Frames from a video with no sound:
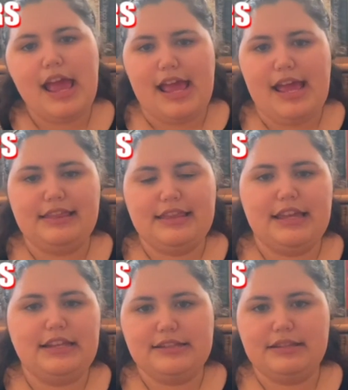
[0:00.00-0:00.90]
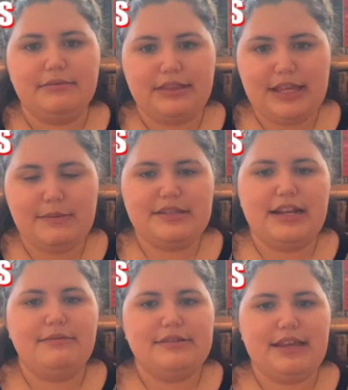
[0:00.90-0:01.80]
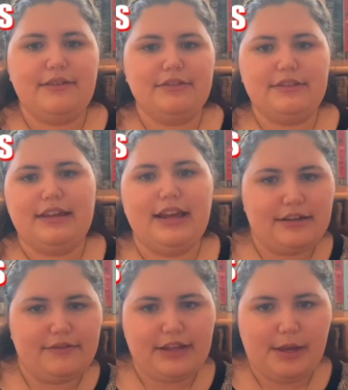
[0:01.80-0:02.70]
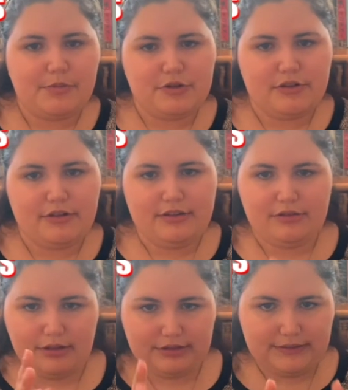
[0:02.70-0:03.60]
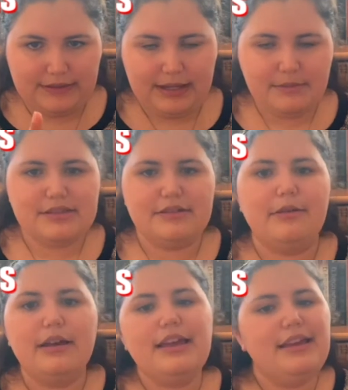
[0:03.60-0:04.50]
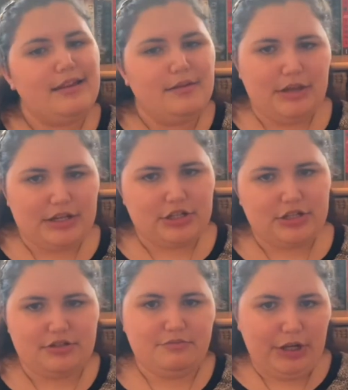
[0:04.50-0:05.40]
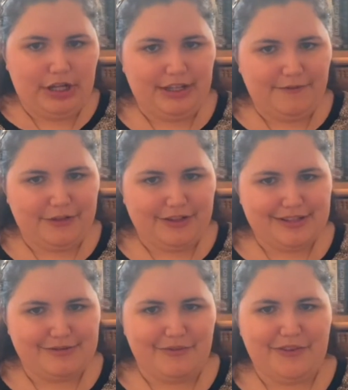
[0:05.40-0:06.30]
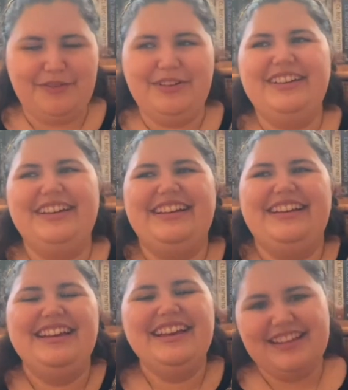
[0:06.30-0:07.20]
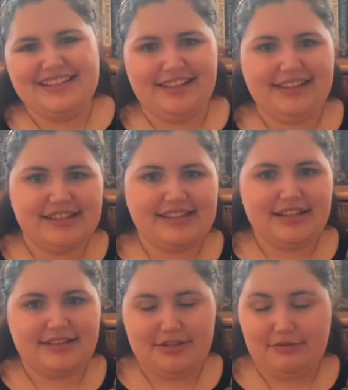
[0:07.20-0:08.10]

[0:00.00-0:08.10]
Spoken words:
and then some themes that I was able to kind of capture throughout the time, so make sure to buckle up for this review. So let's get to